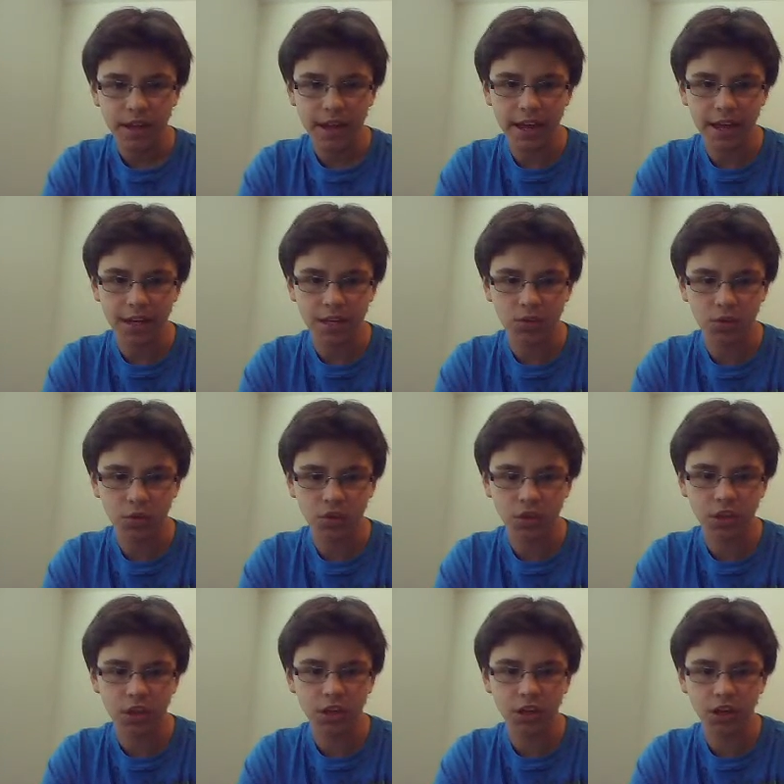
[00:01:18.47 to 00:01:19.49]
ends with
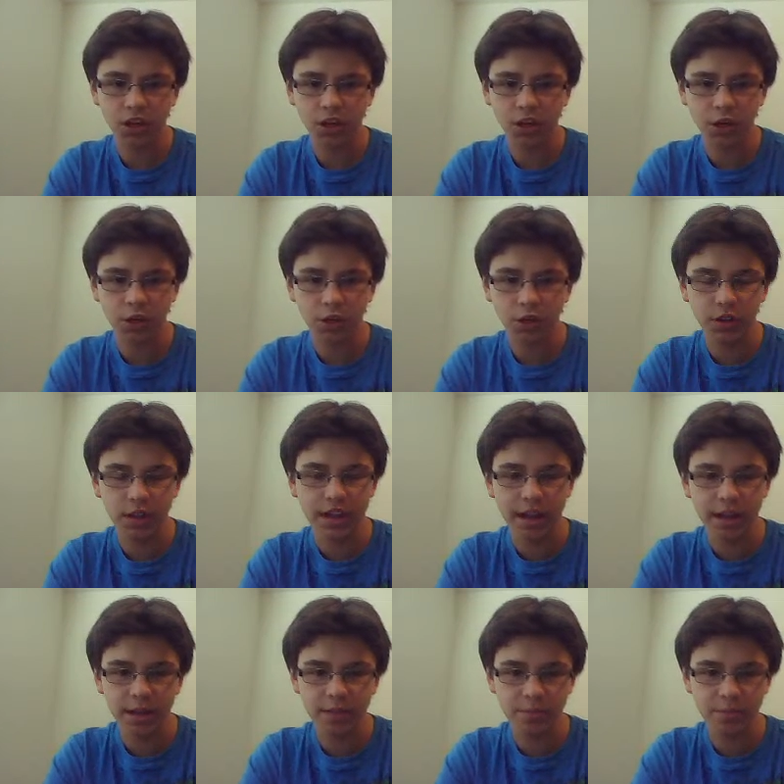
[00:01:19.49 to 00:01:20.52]
the
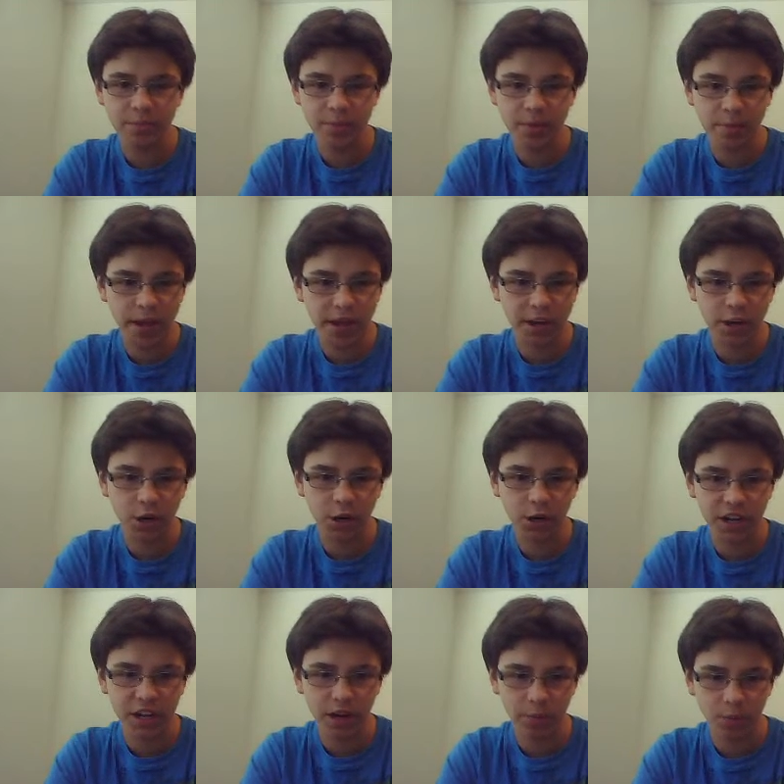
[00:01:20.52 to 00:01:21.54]
main girl
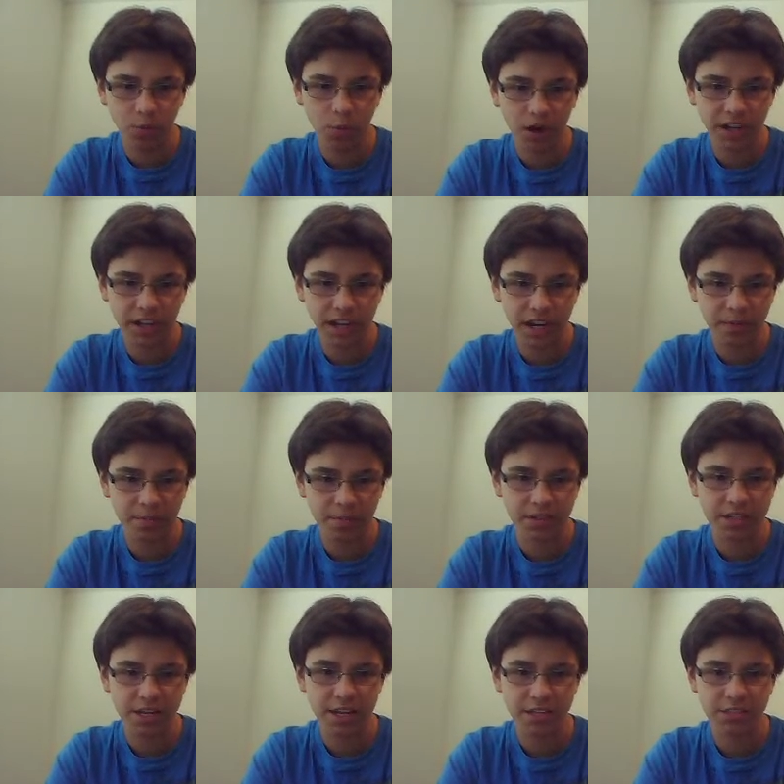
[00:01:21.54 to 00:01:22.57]
in number 1 getting
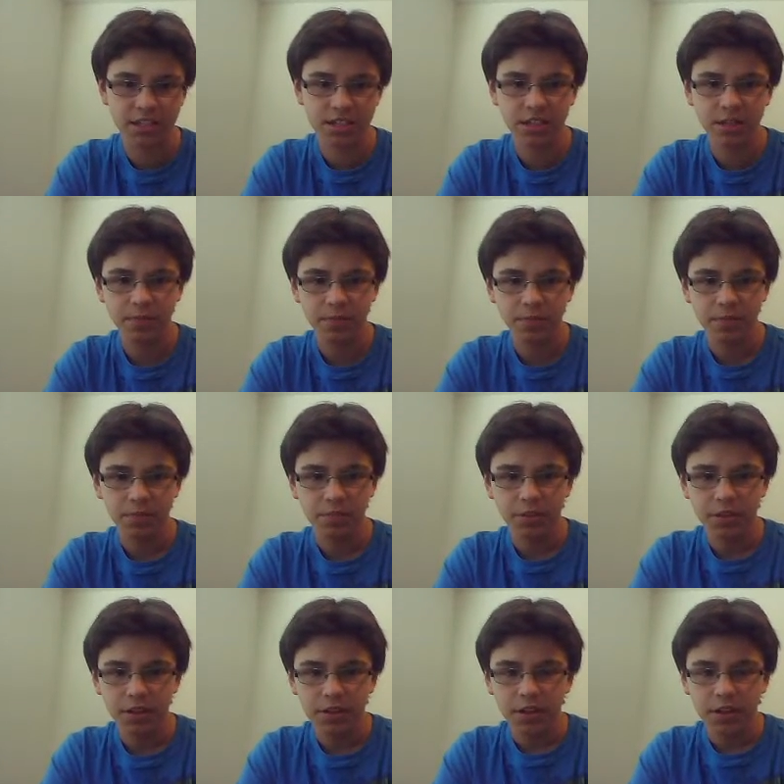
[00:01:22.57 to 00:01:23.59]
possessed.
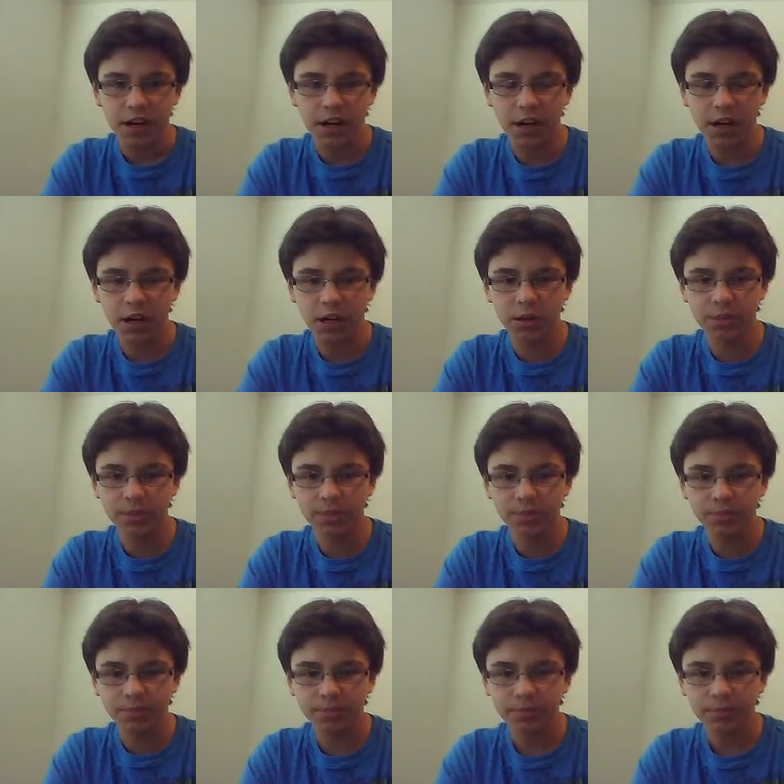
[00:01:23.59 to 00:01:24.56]
Number